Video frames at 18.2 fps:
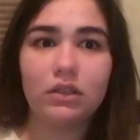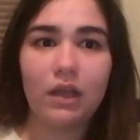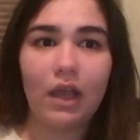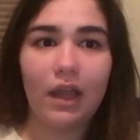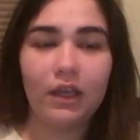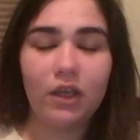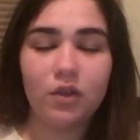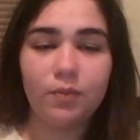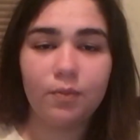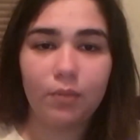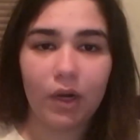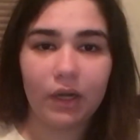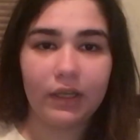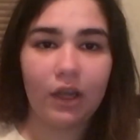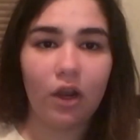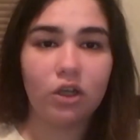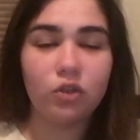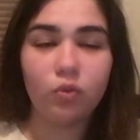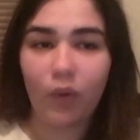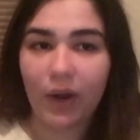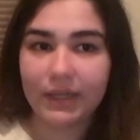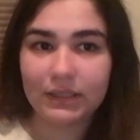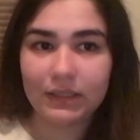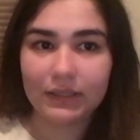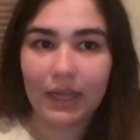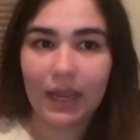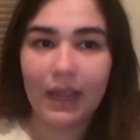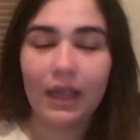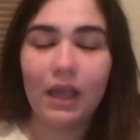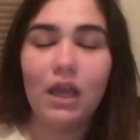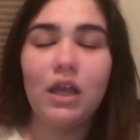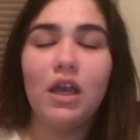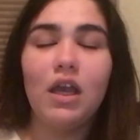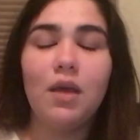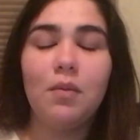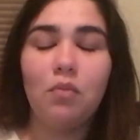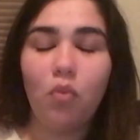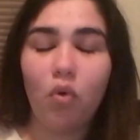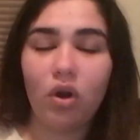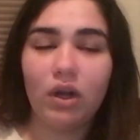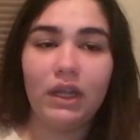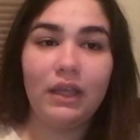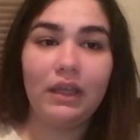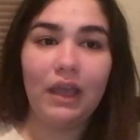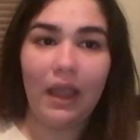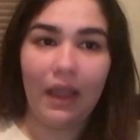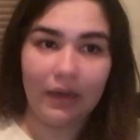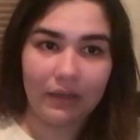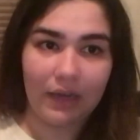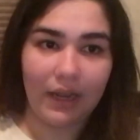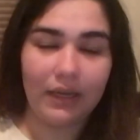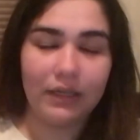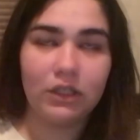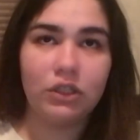Bodycare twice a day, morning and night.